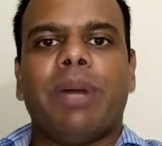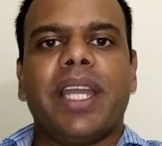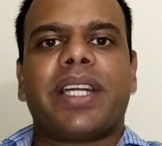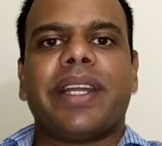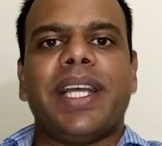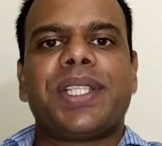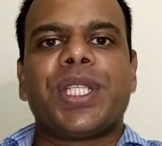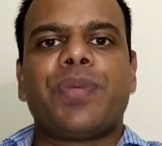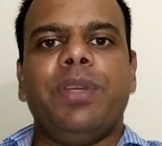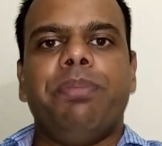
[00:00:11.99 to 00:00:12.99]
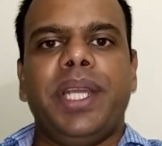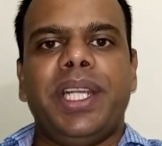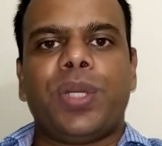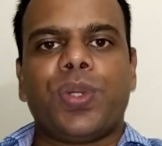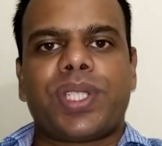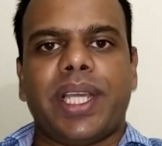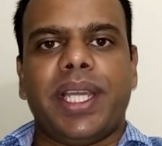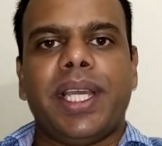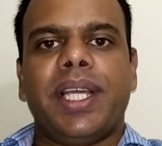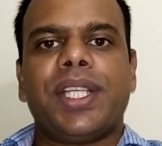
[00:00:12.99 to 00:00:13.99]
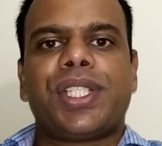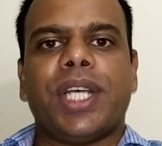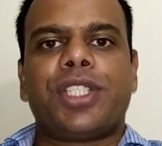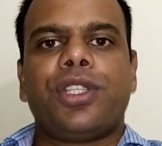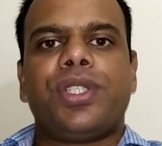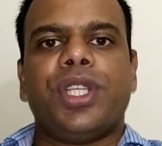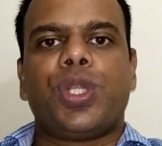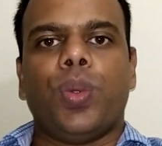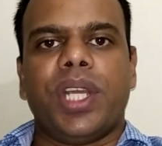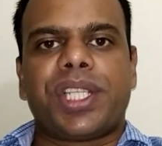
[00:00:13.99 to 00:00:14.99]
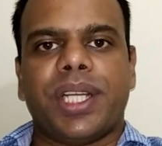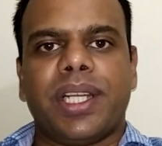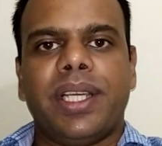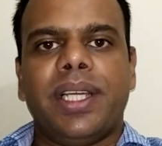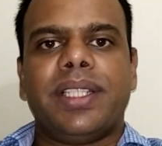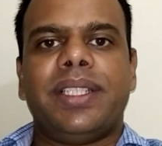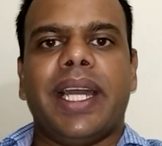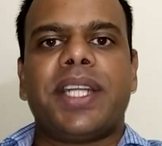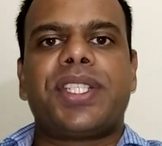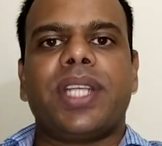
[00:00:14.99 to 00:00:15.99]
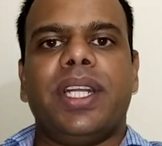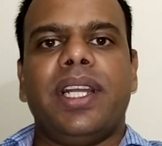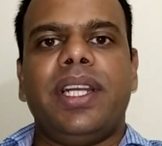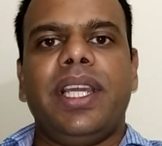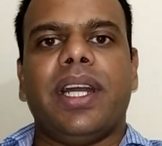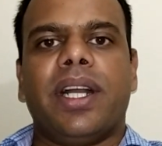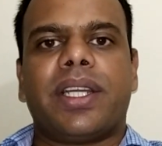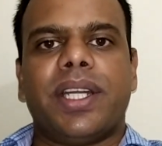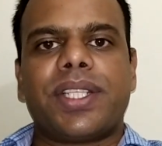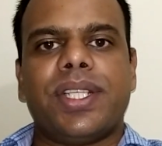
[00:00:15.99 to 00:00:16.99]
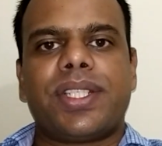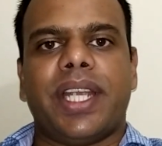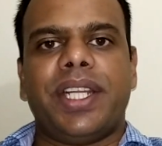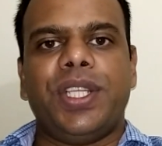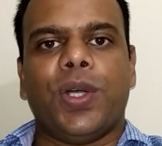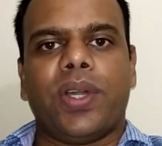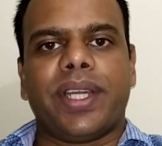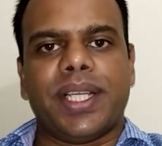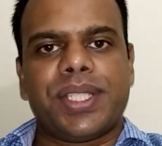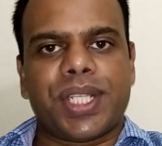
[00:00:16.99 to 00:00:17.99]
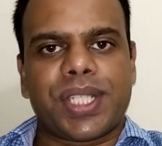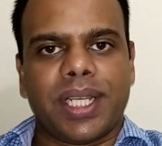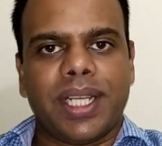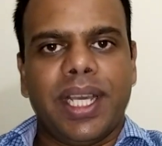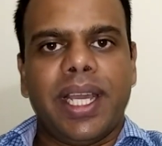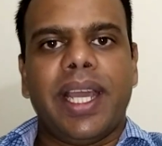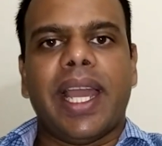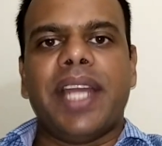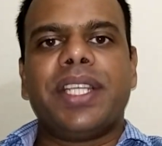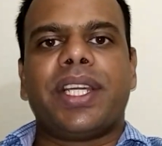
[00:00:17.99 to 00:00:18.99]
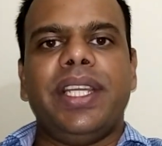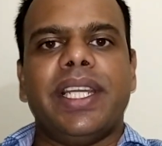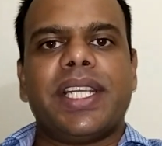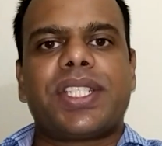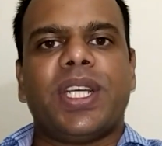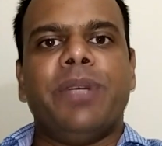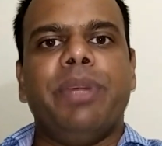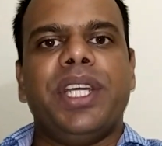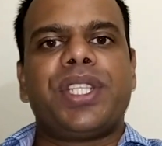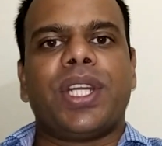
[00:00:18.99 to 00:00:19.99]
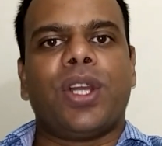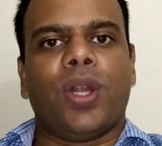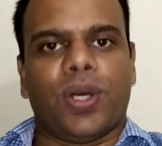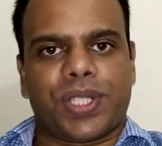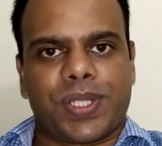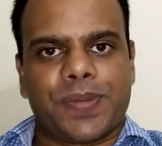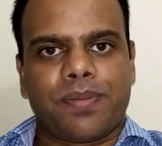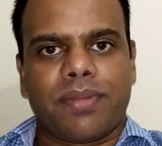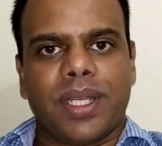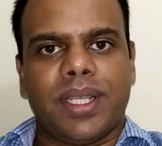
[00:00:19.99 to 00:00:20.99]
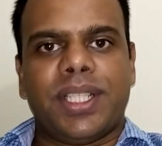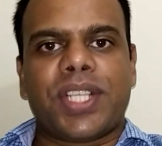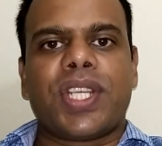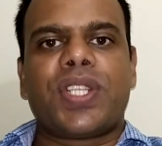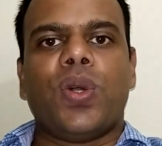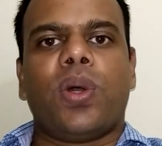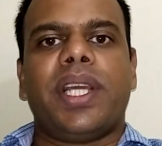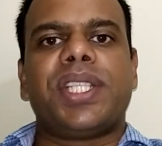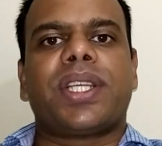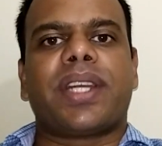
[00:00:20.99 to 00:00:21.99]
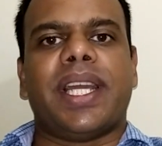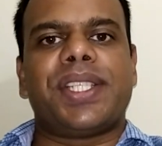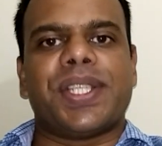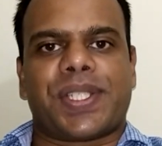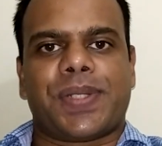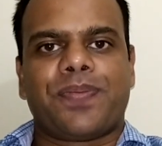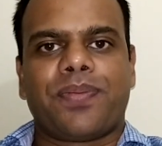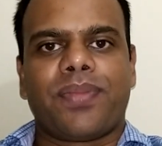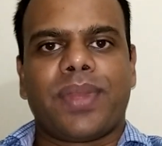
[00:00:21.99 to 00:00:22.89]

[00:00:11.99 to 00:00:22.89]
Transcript: By crisis we mean to say such situation that suddenly occurs inside the organization and creates a major loss. This is known as crisis.